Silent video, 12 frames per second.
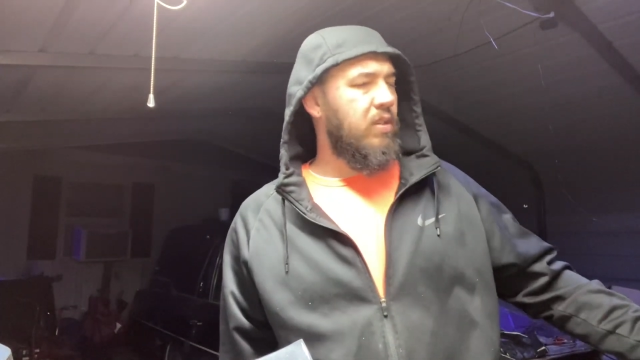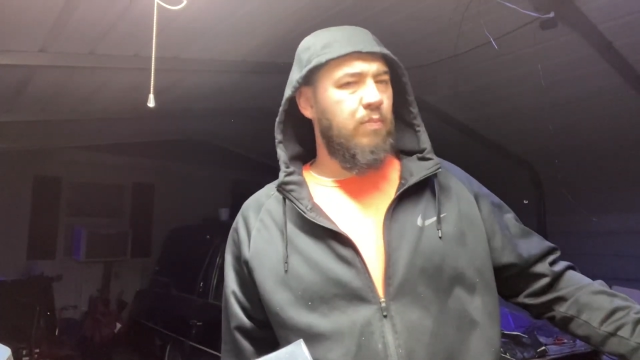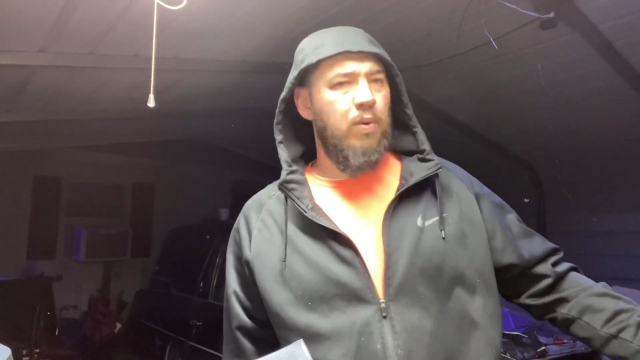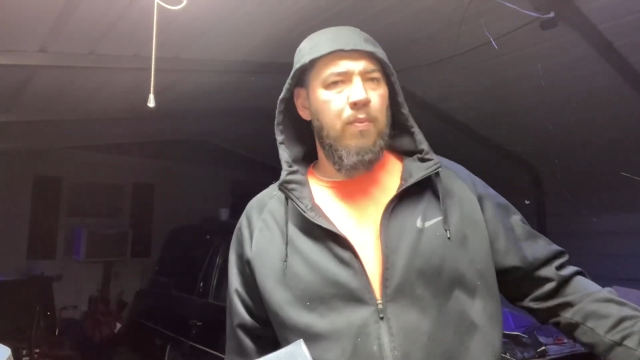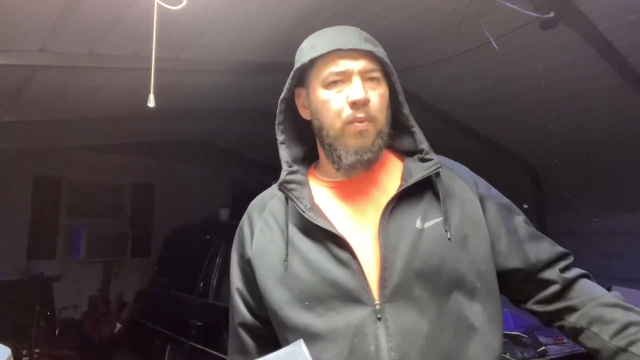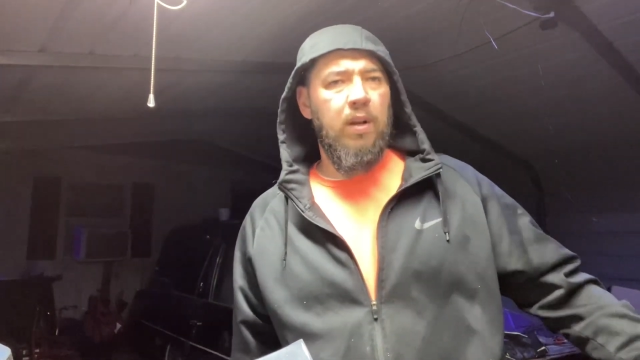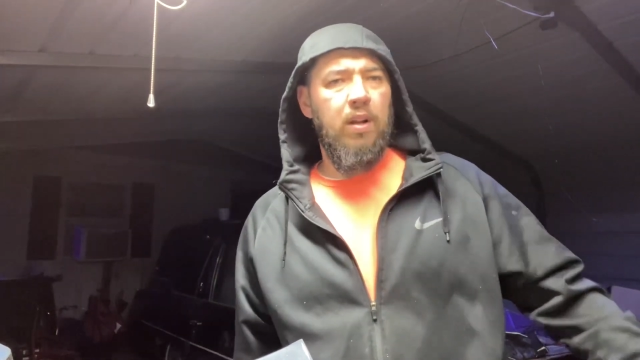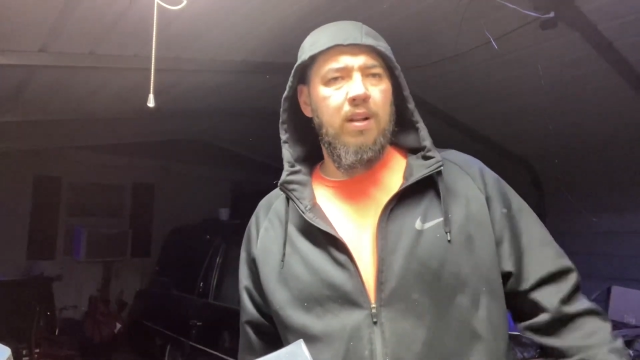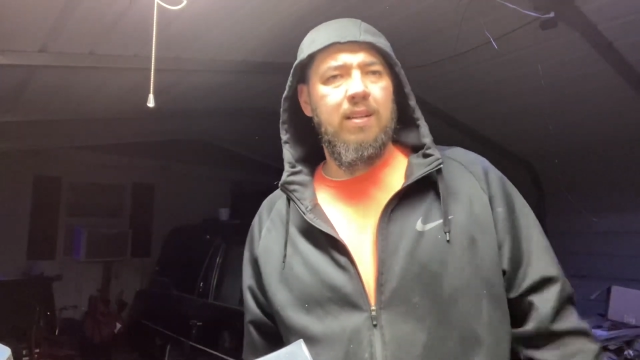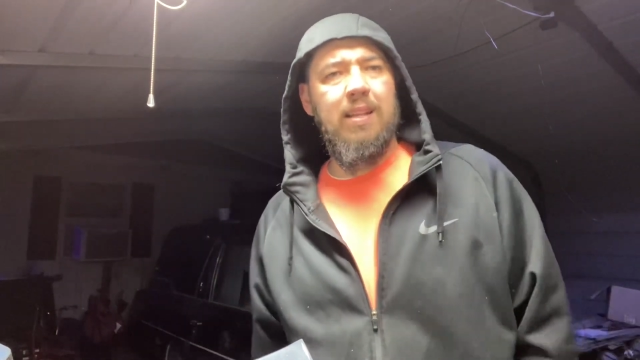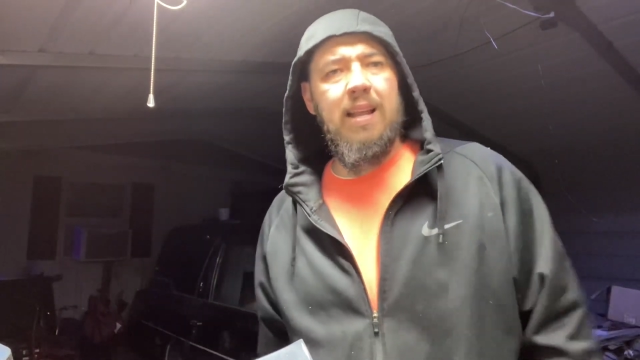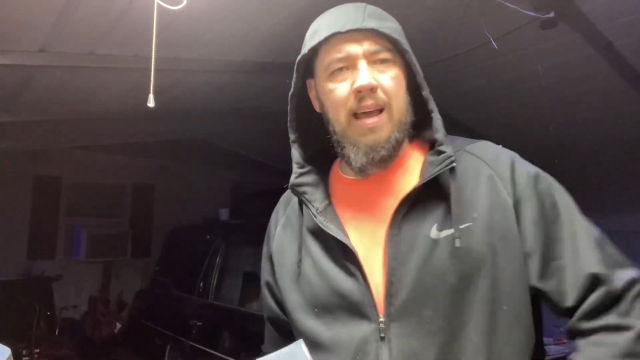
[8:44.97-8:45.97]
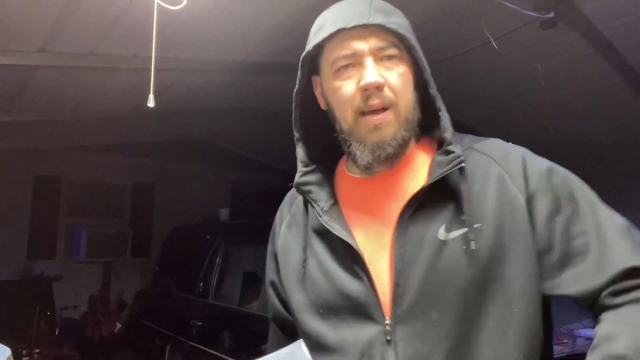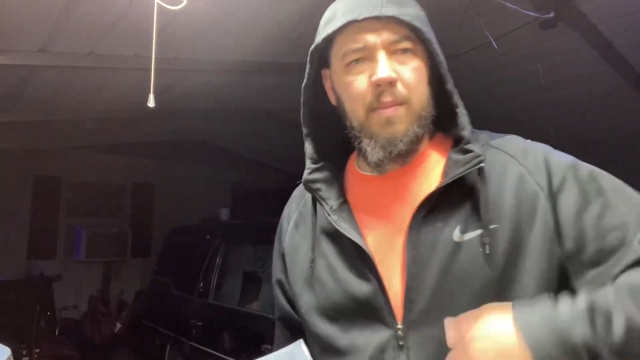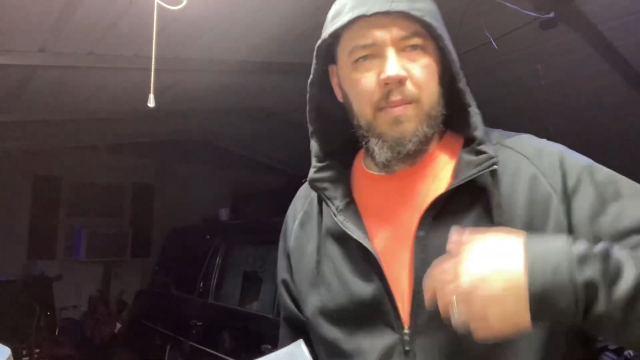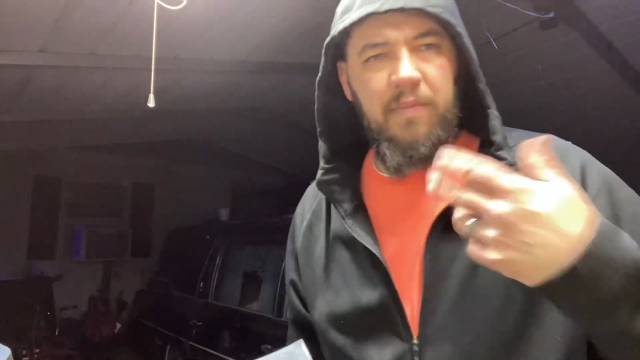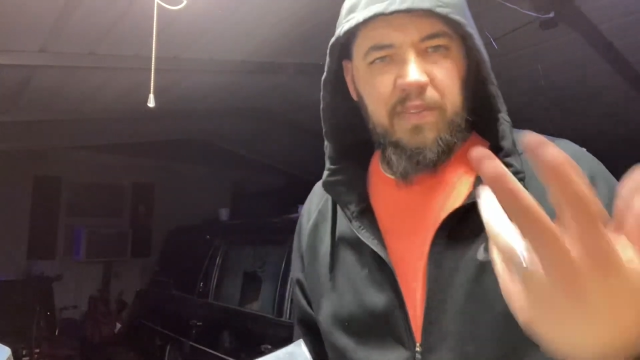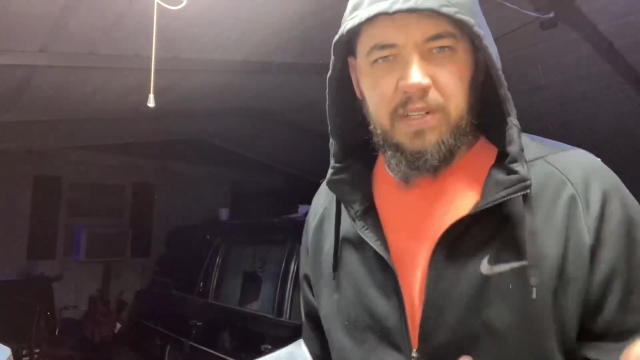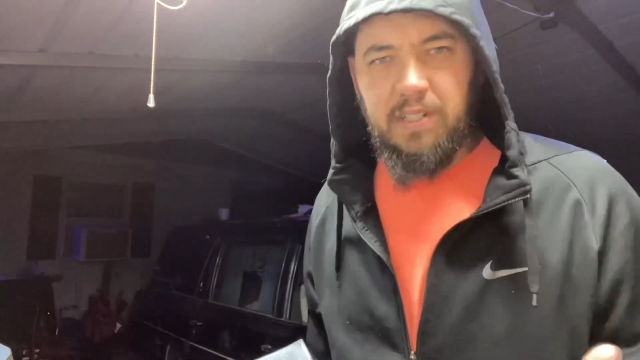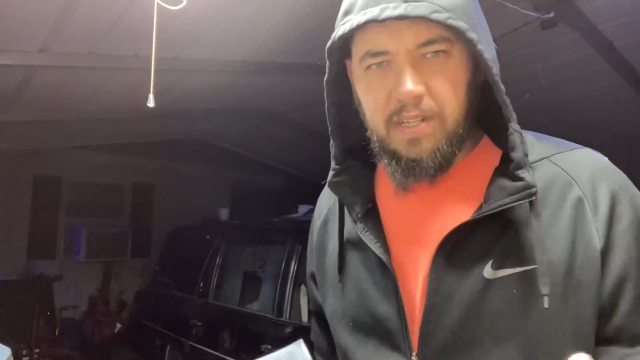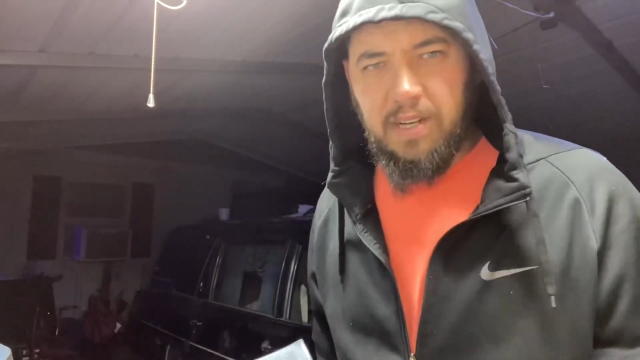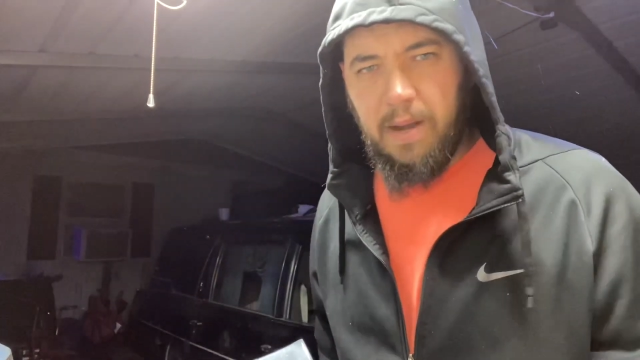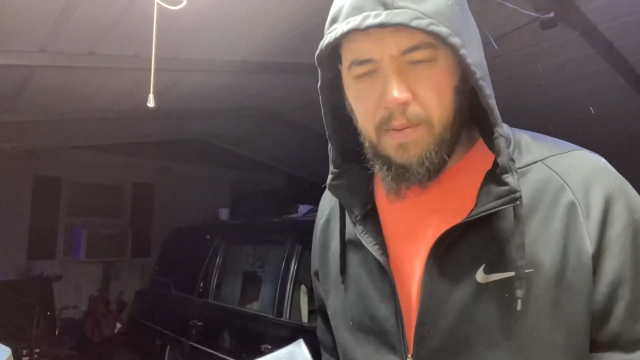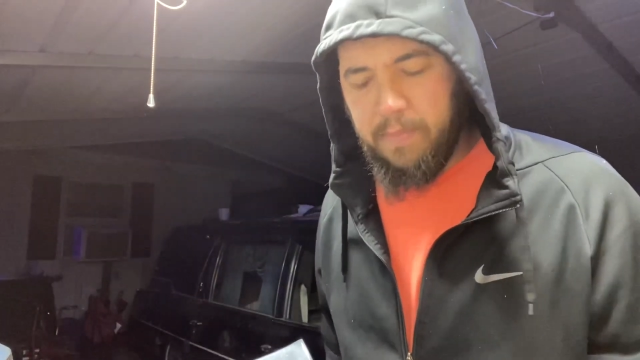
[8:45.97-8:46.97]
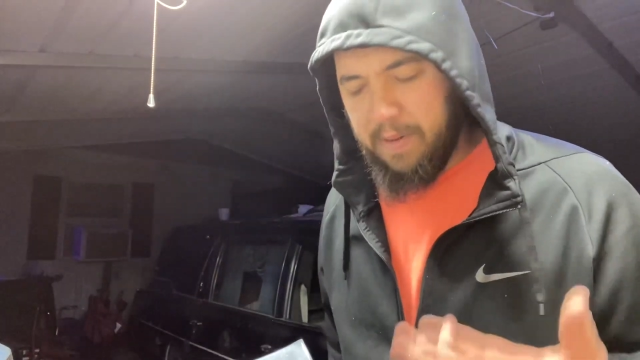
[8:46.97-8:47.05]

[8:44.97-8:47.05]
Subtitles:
prep work on it tonight. I'm gonna finish the job up in the